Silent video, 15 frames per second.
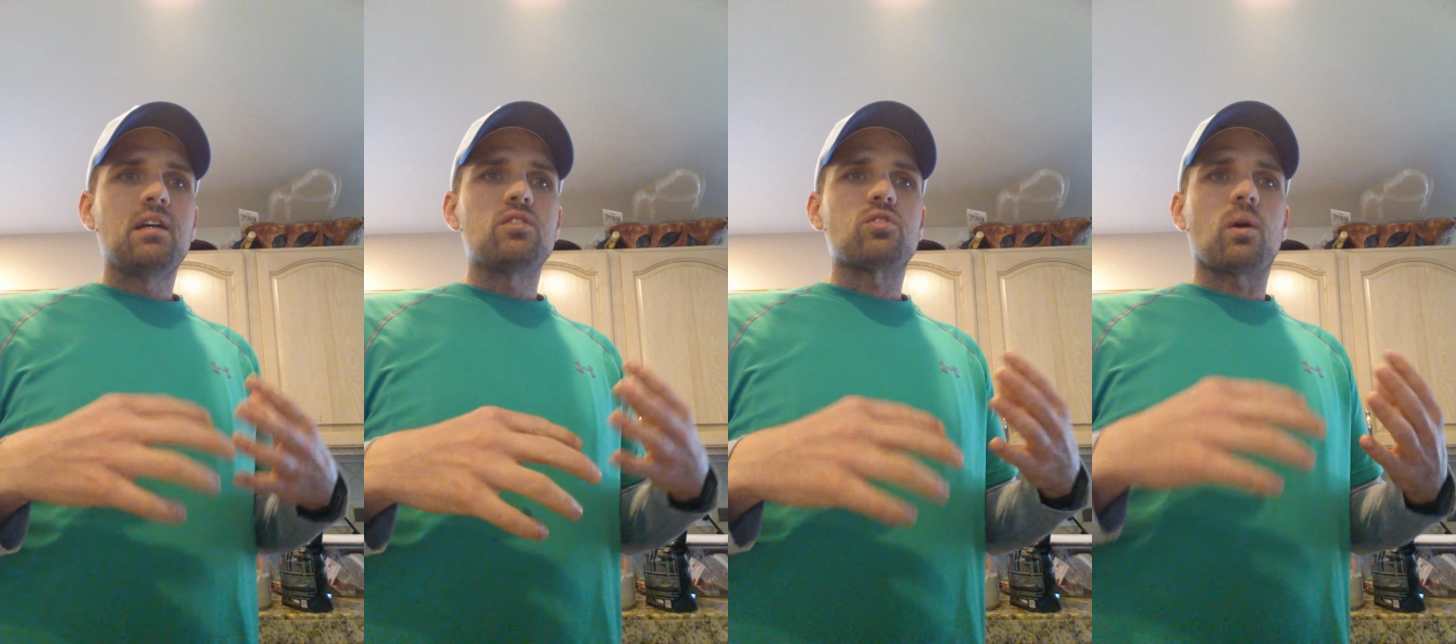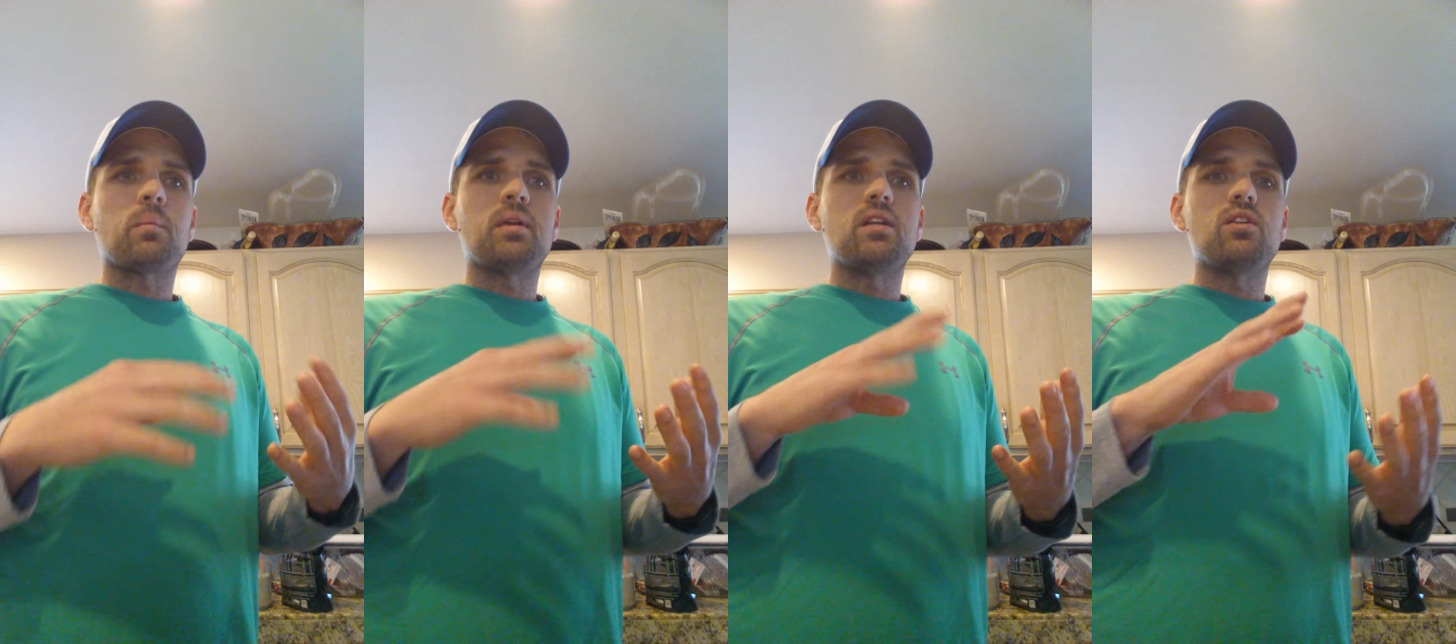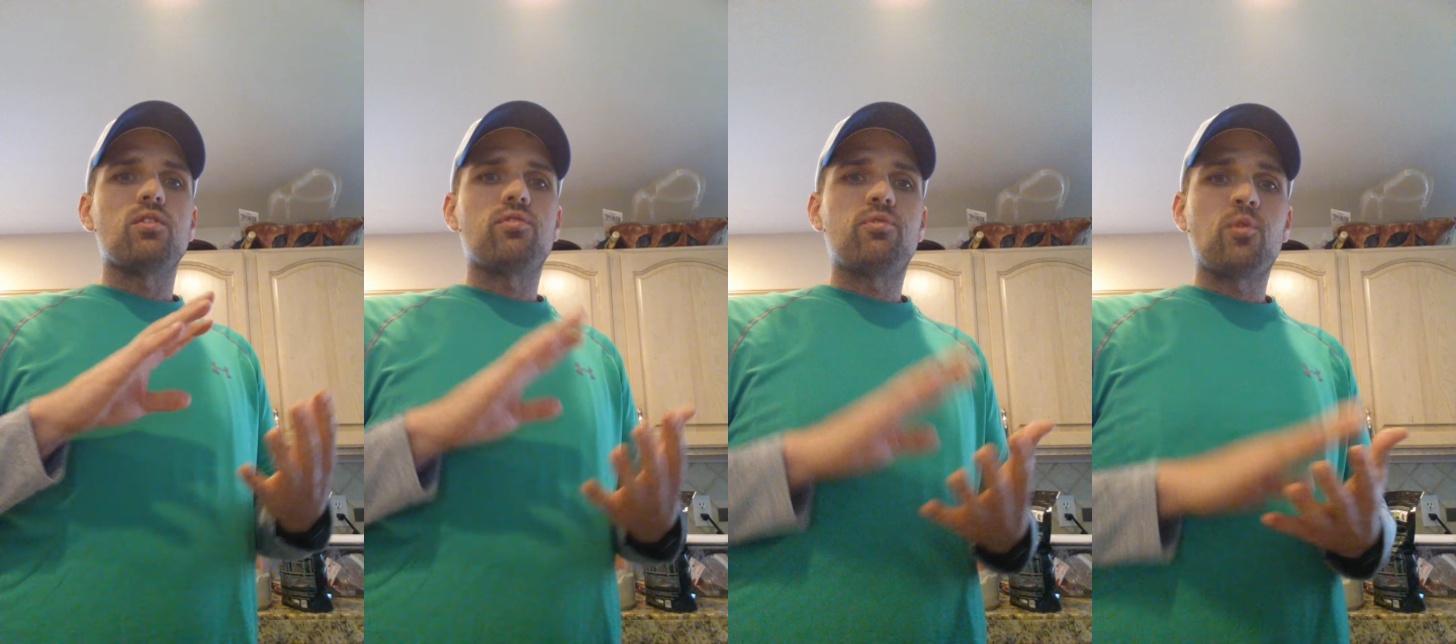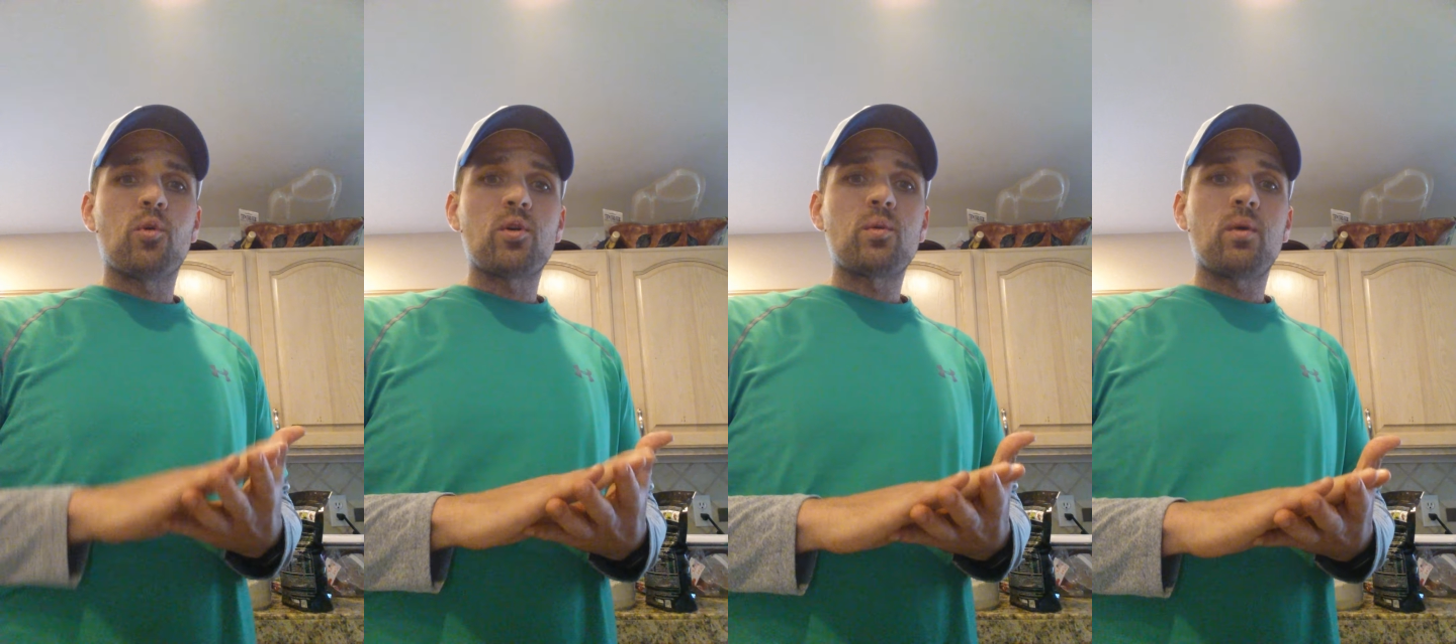So I'm going to do
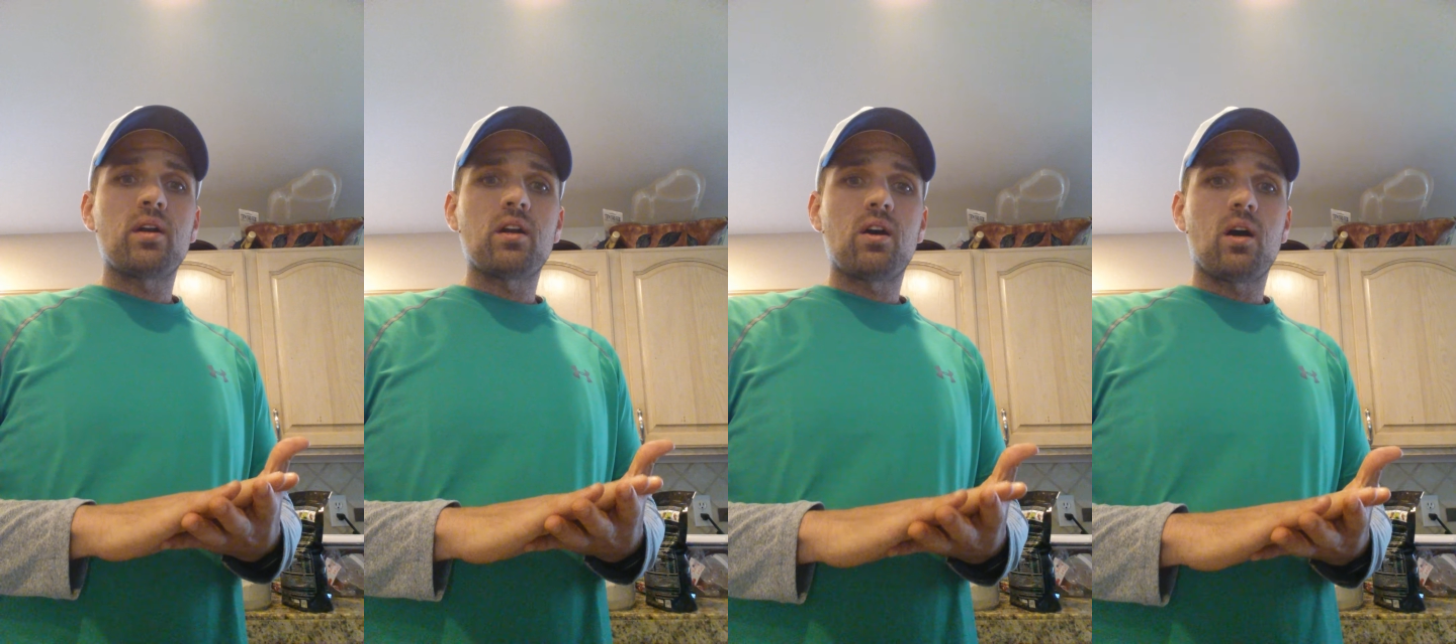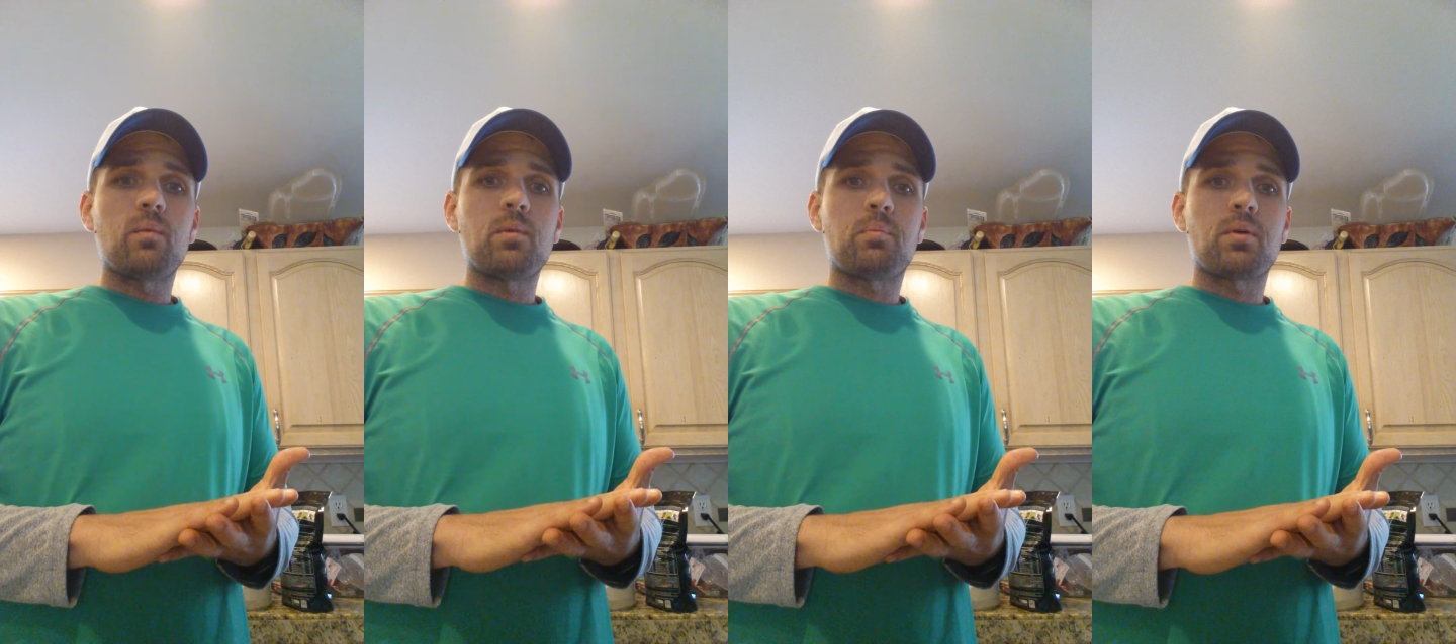4-to-1 carb to